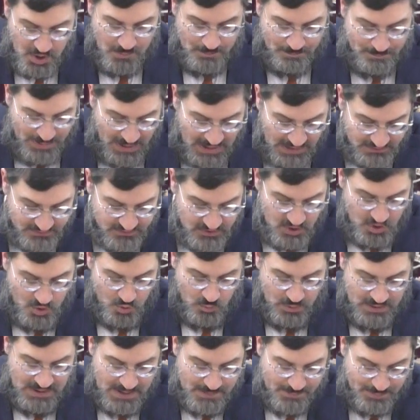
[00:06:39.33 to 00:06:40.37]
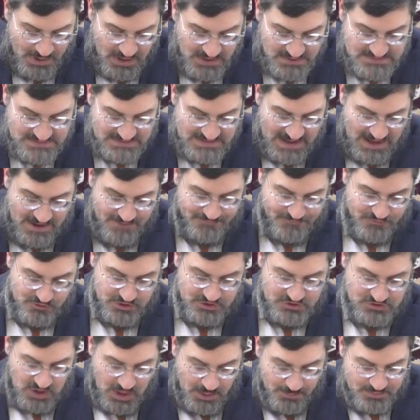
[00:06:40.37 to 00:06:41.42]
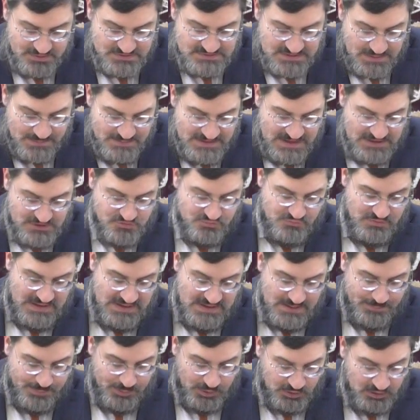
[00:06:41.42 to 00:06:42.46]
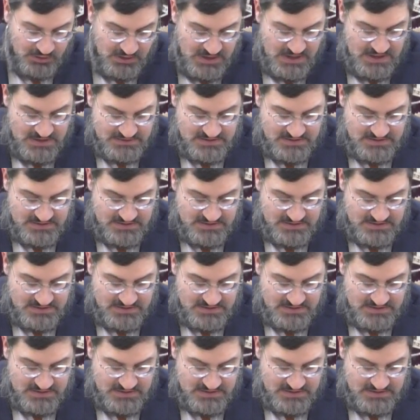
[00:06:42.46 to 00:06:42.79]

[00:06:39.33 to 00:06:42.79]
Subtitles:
But when a person have, for example, something that's readable,